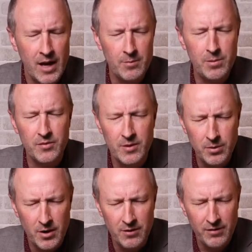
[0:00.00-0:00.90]
Help us to
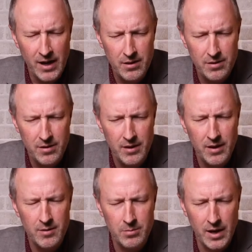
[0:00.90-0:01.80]
put our faith
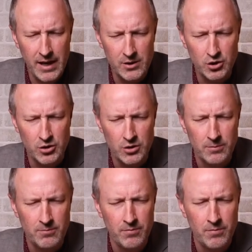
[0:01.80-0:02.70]
in the branch.
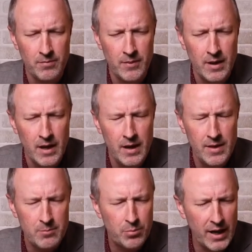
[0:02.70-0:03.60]

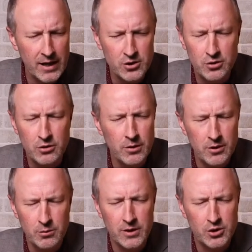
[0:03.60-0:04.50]
That branch grew
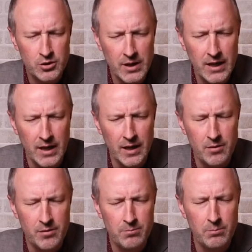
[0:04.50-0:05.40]
into a tree, and